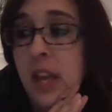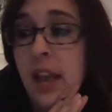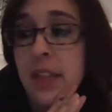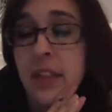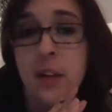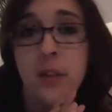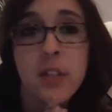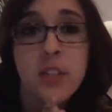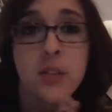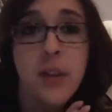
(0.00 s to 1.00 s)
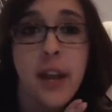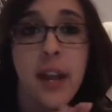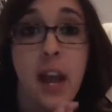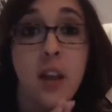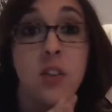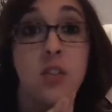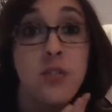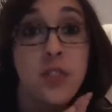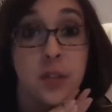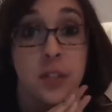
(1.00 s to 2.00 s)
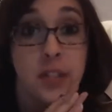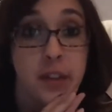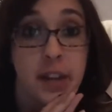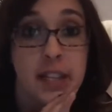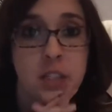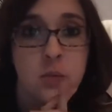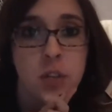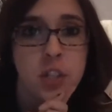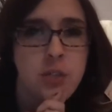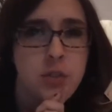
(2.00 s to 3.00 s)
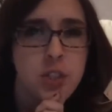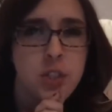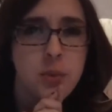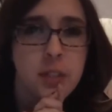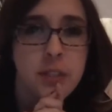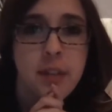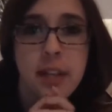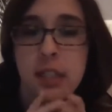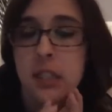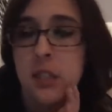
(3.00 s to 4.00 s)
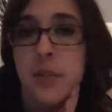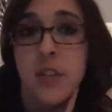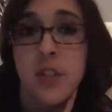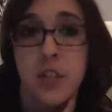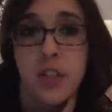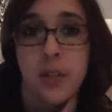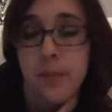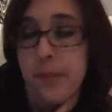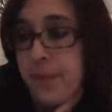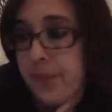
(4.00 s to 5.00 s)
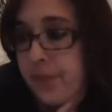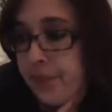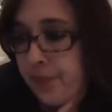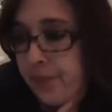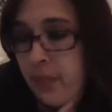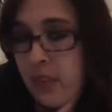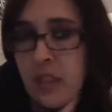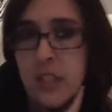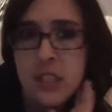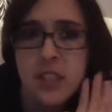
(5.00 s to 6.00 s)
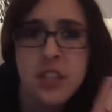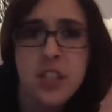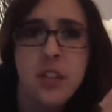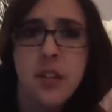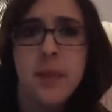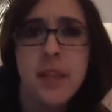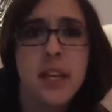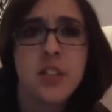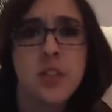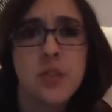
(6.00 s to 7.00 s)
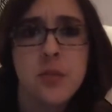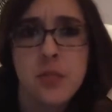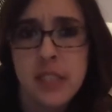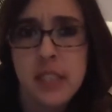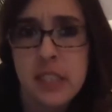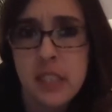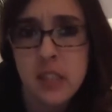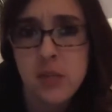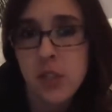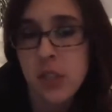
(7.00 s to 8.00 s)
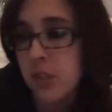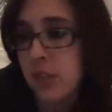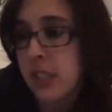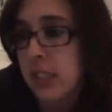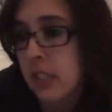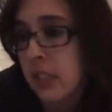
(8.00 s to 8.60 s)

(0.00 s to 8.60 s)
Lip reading: And then I want you to write how you feel when it rains and what you do when it rains with your group. So it should only be like 2 sentences, 1 to 2 sentences.